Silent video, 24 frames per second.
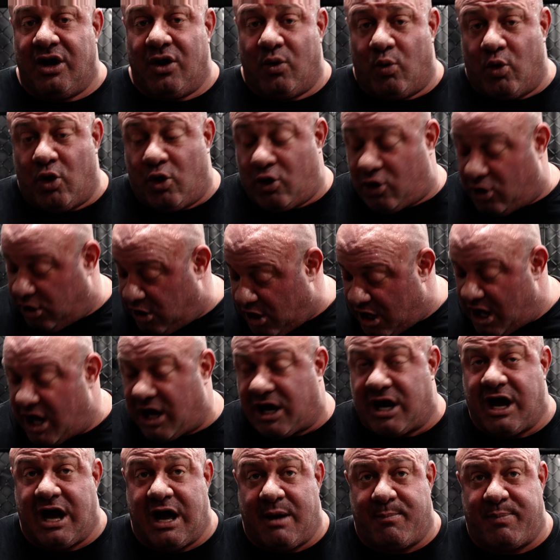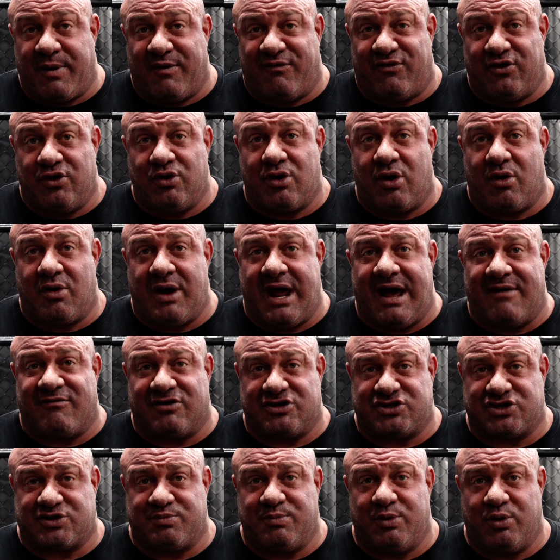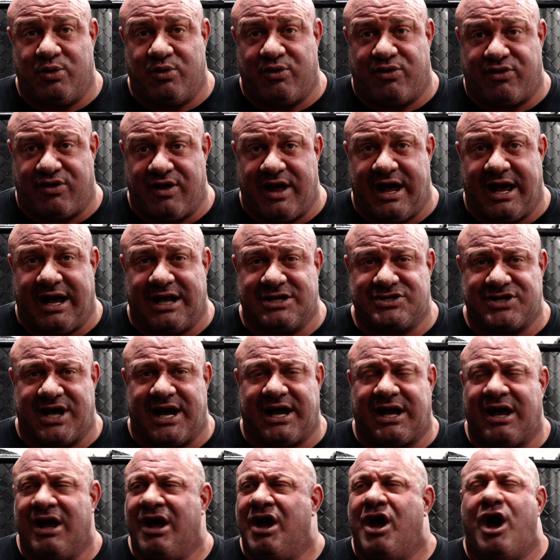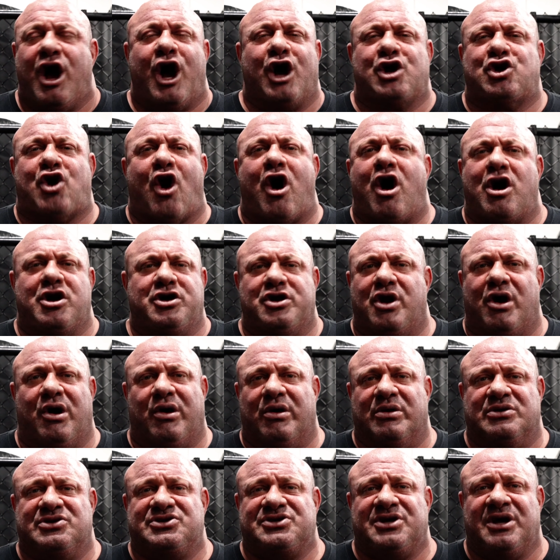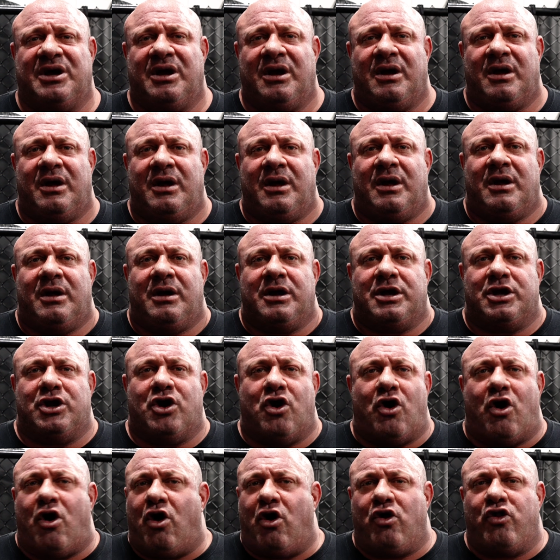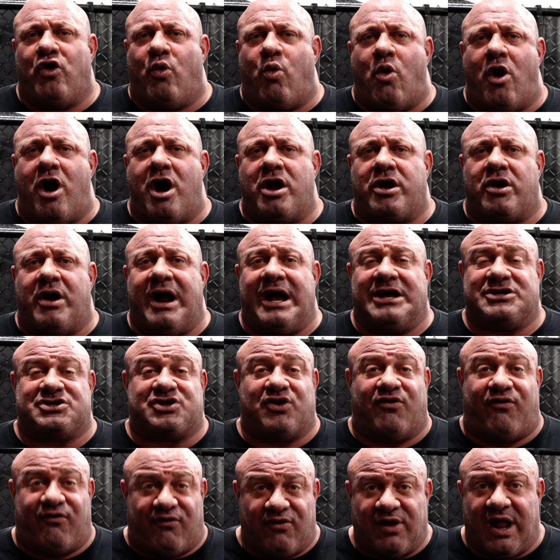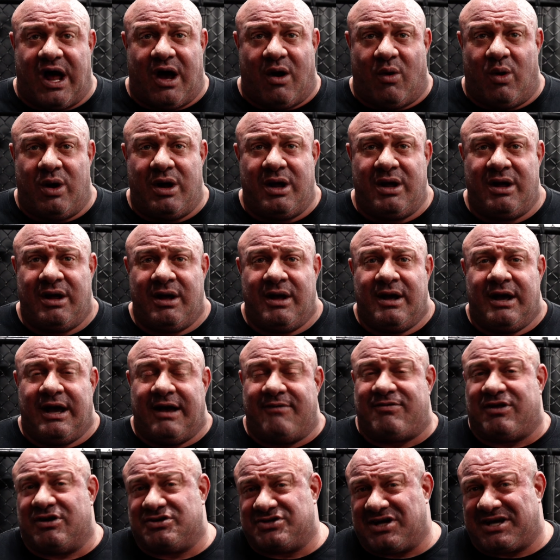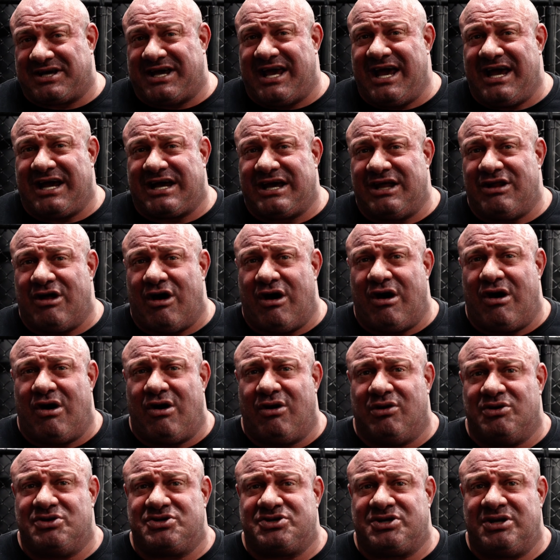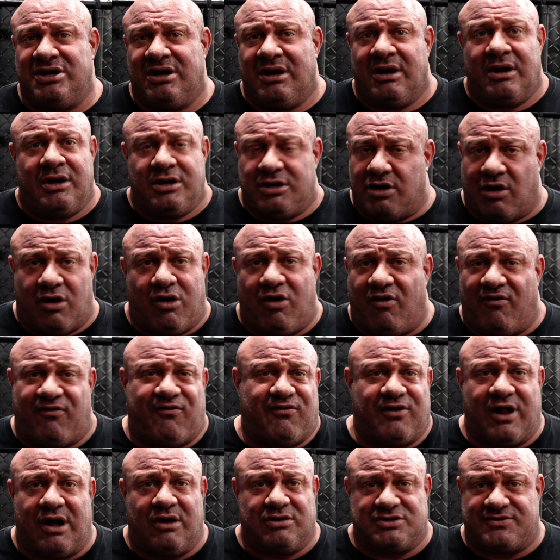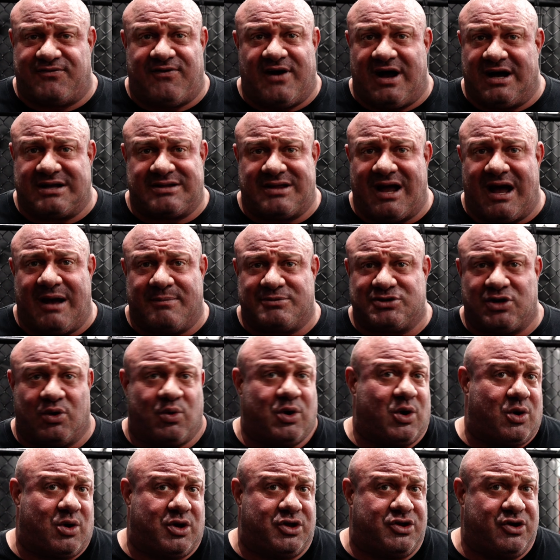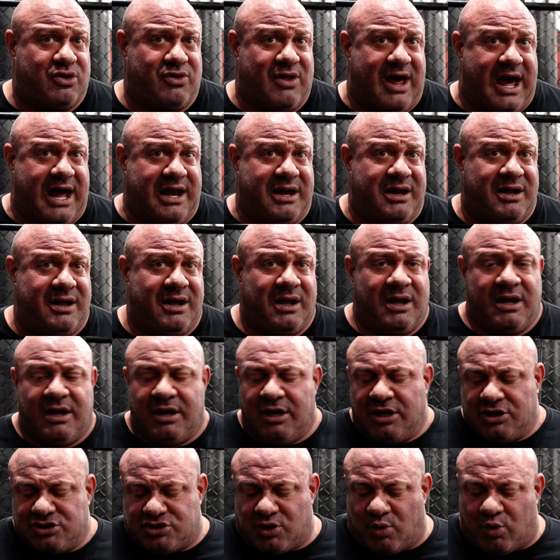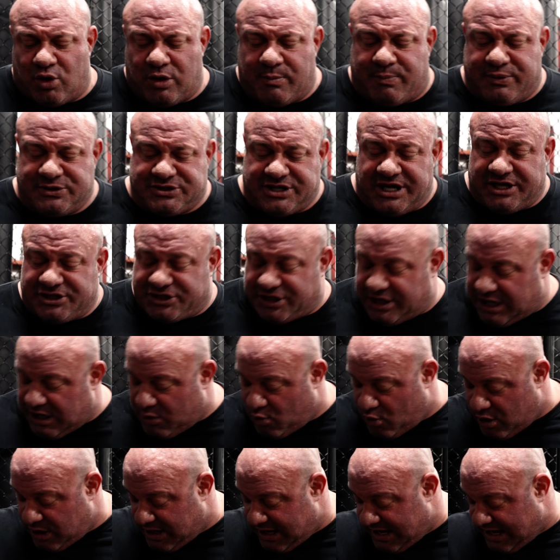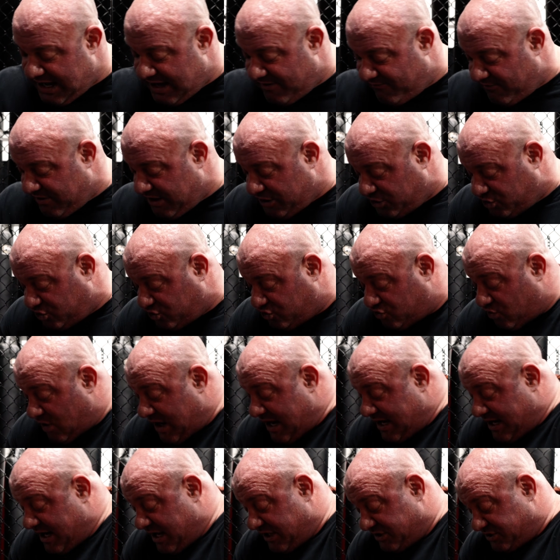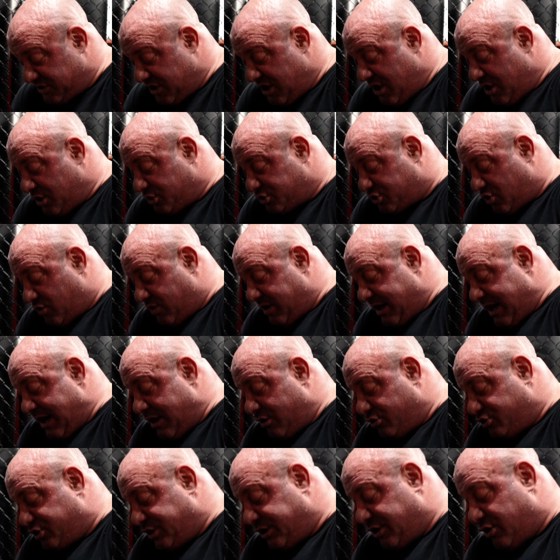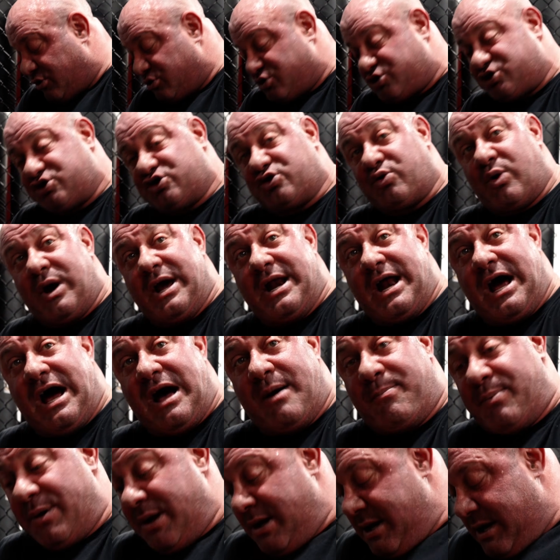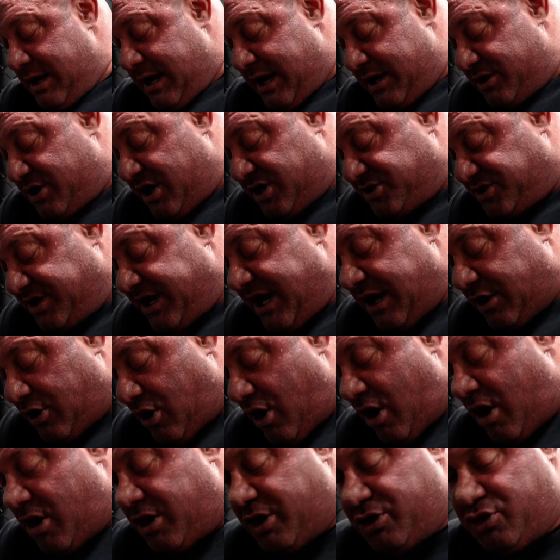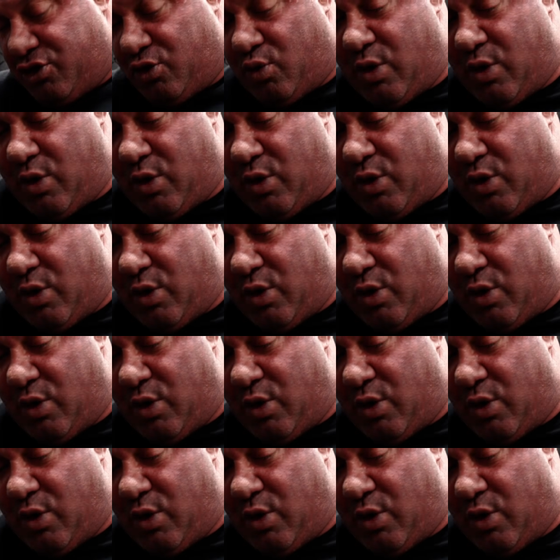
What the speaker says: will clog up if you don't have a smooth thing. It's like a garden hose. You know, all the water has to flow. If there's a kink in the hose, your whole flow's fucked up, so we don't want to do that. So we're in position, I want to have straightness, so the energy goes straight up and doesn't get caught in your